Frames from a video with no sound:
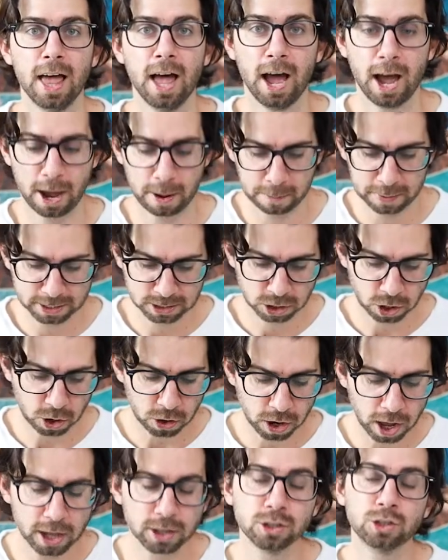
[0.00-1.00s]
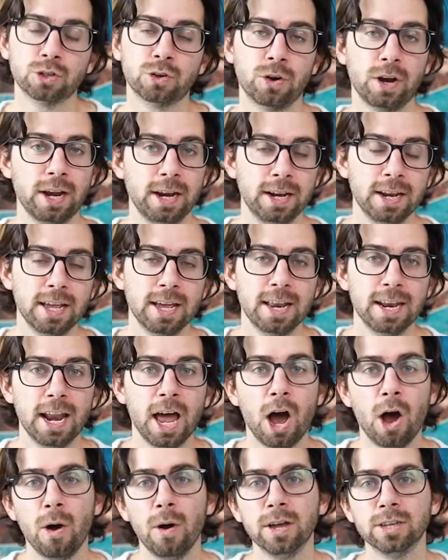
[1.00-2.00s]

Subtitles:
It's called Unscreen. Now,